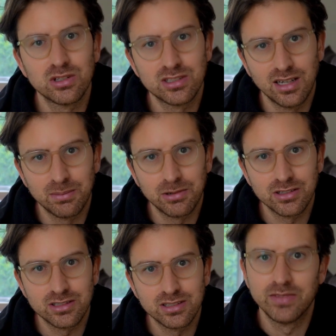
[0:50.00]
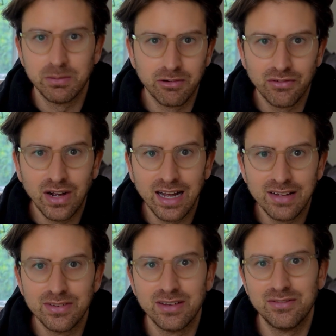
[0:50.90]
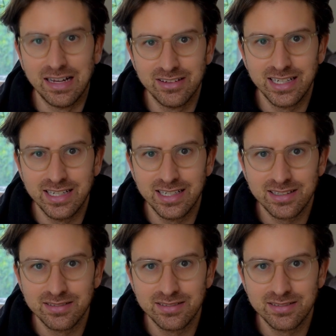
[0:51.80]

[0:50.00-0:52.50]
stoppers. Number 5, validating.